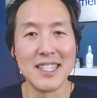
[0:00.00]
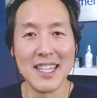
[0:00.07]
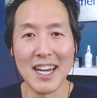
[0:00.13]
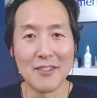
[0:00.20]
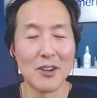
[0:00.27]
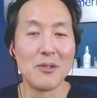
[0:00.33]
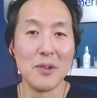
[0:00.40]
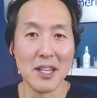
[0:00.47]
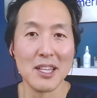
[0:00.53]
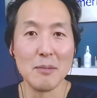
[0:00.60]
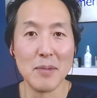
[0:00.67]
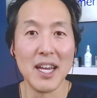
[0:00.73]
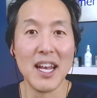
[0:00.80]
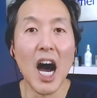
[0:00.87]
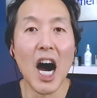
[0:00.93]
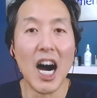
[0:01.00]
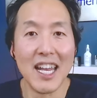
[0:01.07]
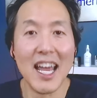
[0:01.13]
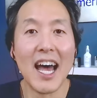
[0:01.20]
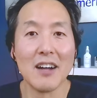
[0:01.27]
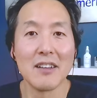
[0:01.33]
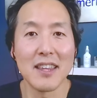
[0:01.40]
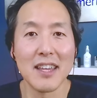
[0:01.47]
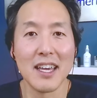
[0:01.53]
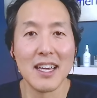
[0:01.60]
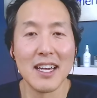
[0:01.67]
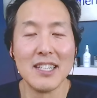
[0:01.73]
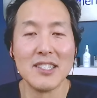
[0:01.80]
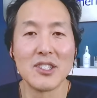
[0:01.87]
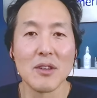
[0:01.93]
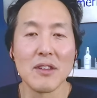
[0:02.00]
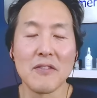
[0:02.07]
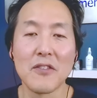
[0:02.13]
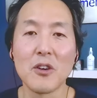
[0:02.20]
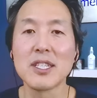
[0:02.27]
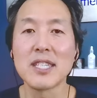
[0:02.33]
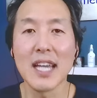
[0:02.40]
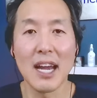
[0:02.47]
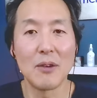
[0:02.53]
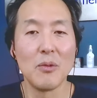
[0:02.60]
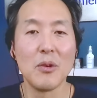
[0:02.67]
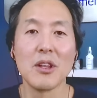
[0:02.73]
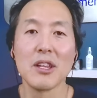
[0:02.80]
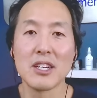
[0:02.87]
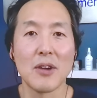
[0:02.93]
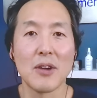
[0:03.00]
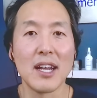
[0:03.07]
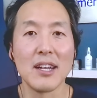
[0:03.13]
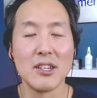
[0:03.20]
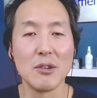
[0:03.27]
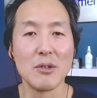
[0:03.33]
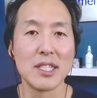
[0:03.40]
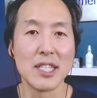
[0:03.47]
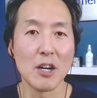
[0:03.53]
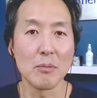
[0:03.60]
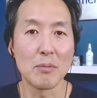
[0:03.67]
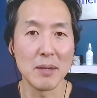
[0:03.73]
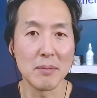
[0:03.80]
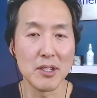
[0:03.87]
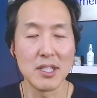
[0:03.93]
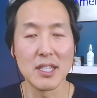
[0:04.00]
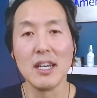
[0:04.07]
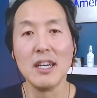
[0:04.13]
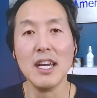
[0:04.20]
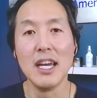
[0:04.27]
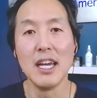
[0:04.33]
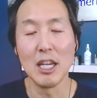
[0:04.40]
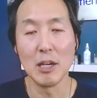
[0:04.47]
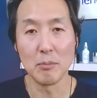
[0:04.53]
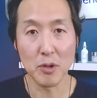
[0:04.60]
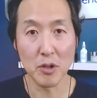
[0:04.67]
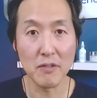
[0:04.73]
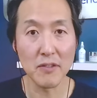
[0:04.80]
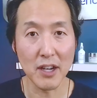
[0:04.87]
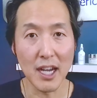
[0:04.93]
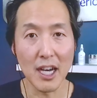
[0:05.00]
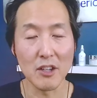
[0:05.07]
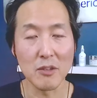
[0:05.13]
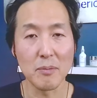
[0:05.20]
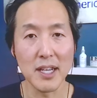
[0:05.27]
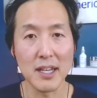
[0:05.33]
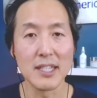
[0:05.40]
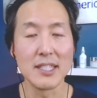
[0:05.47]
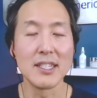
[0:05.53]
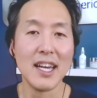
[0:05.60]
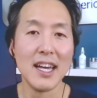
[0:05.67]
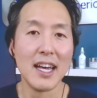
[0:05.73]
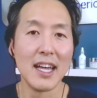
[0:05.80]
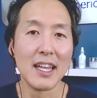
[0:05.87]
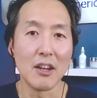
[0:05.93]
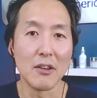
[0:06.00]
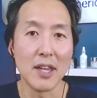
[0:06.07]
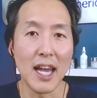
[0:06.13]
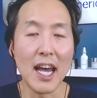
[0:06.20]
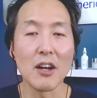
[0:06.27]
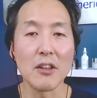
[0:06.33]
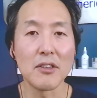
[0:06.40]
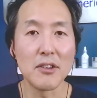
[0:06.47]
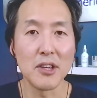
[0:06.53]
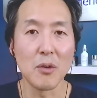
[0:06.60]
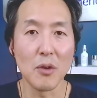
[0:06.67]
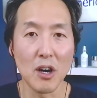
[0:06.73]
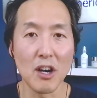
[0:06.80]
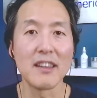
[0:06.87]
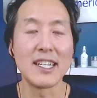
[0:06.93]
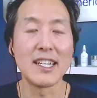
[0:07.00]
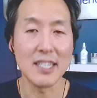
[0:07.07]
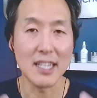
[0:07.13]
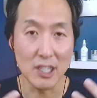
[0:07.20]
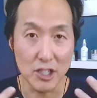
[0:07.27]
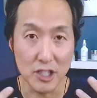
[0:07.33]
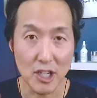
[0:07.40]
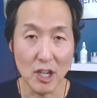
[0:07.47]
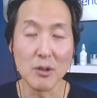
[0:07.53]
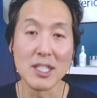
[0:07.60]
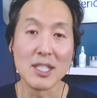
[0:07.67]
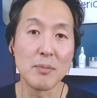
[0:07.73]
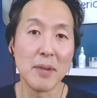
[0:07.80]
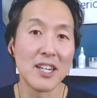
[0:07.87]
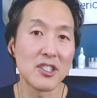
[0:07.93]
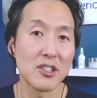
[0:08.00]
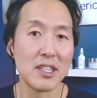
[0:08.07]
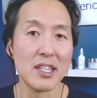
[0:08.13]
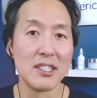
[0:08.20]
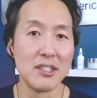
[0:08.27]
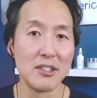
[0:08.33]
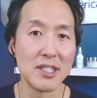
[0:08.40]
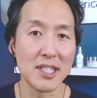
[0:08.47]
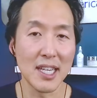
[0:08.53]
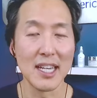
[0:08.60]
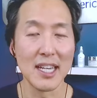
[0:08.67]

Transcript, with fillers: has never really been unhealthy. And so the first thing I really try to do is help people to improve their health because, you know, the healthier you are, that's going to show, especially in your